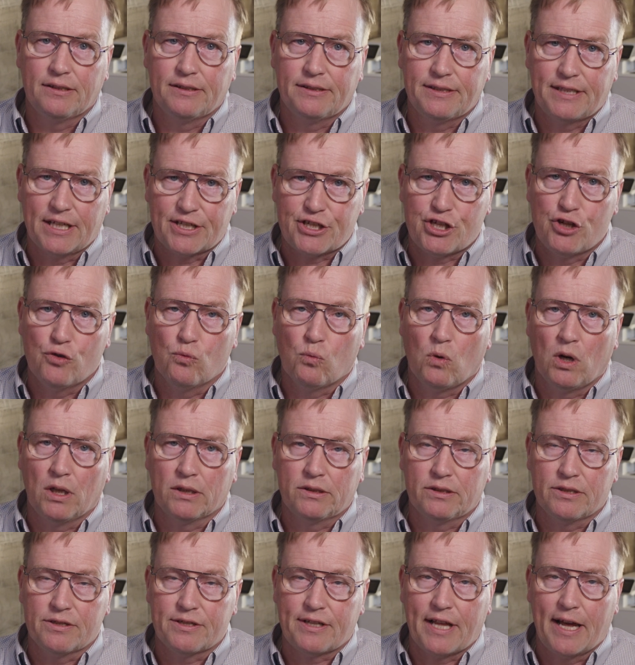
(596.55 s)
that you
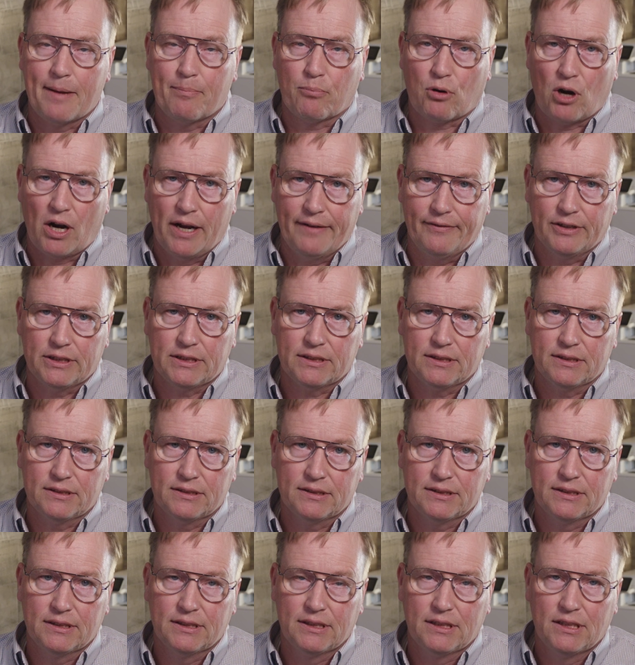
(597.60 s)
want to stay private.
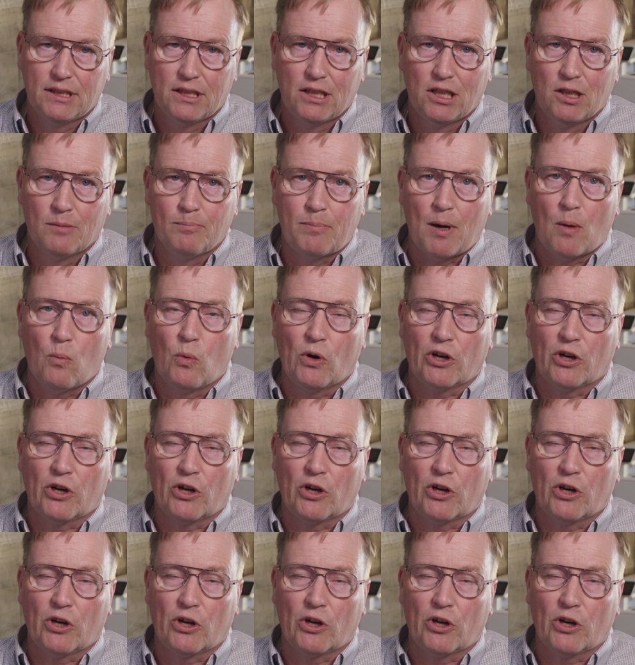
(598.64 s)
But